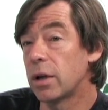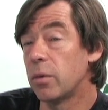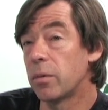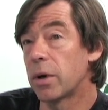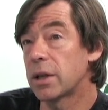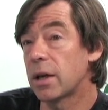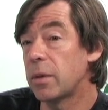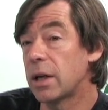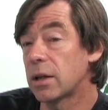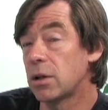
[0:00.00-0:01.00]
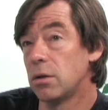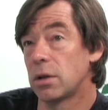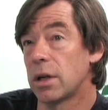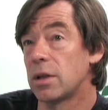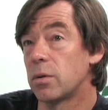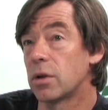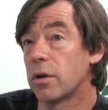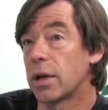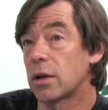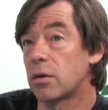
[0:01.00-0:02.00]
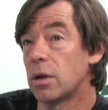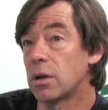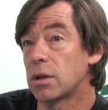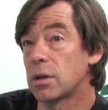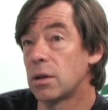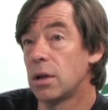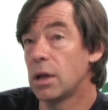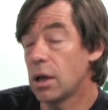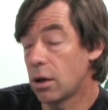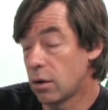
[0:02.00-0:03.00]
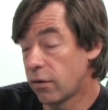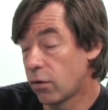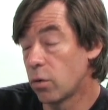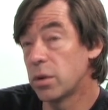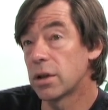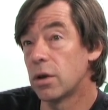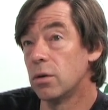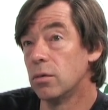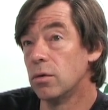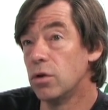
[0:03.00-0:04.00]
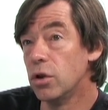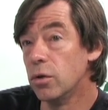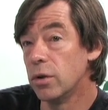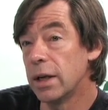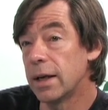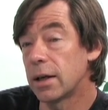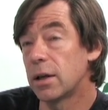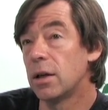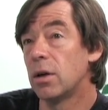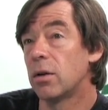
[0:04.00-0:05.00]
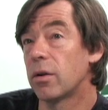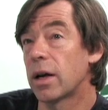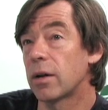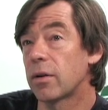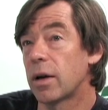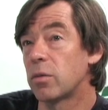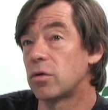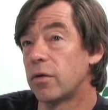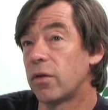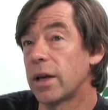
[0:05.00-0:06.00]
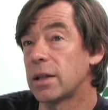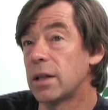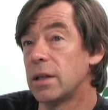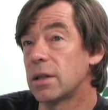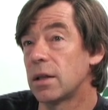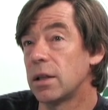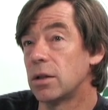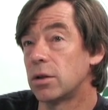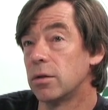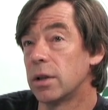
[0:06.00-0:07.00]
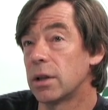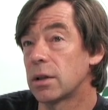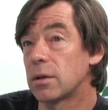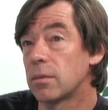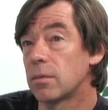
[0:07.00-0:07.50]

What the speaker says: By the time he'd had 2 stakes winners on that cross and had formed his own new Nick, that was reflected instantly in TrueNicks.